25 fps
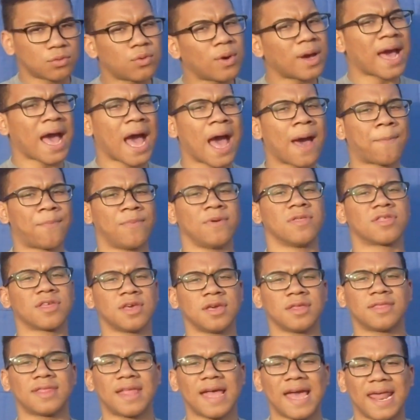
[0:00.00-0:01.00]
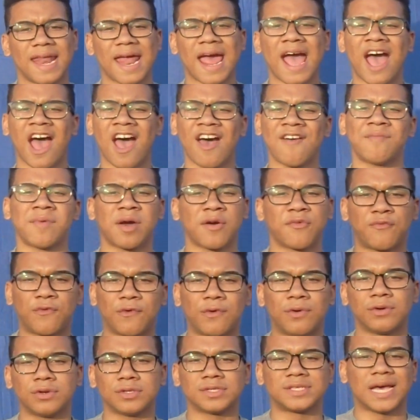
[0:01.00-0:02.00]
what happens is that I have my
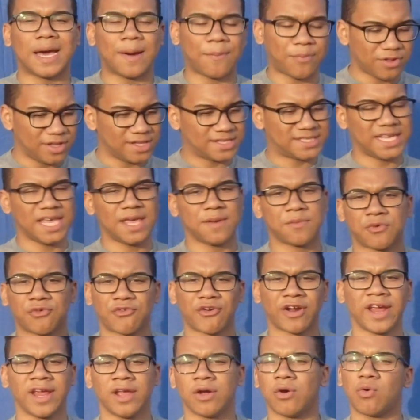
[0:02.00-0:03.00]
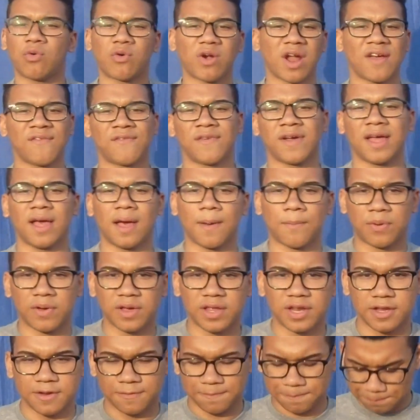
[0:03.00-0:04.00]
phone on top of the table, right? Or wherever I
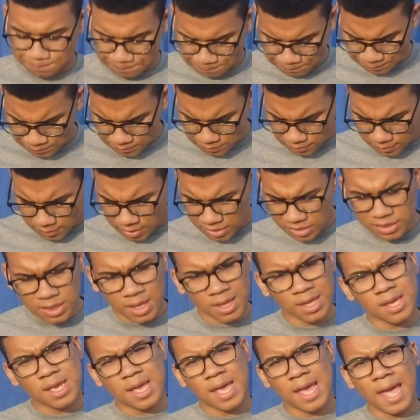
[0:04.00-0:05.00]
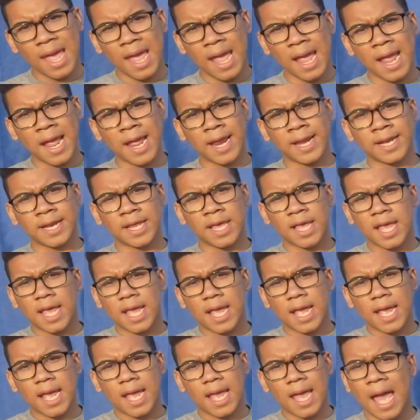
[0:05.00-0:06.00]
put it. And
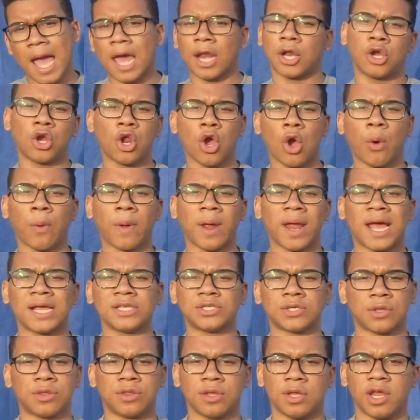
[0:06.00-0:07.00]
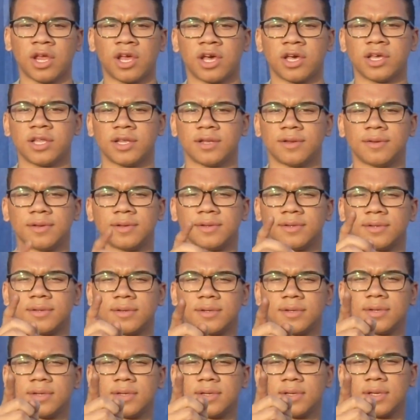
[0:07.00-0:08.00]
out of nowhere, I just hear it.
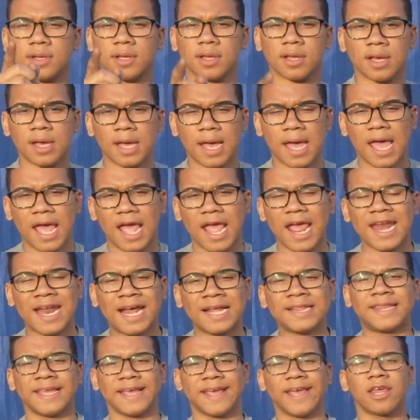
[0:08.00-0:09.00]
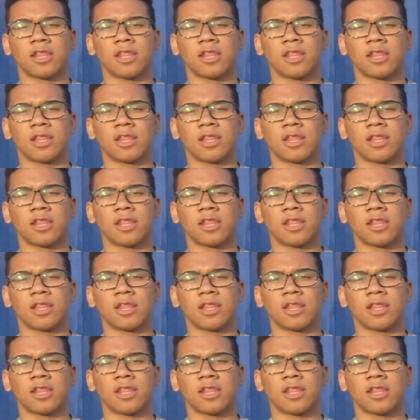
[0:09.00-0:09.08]
And I think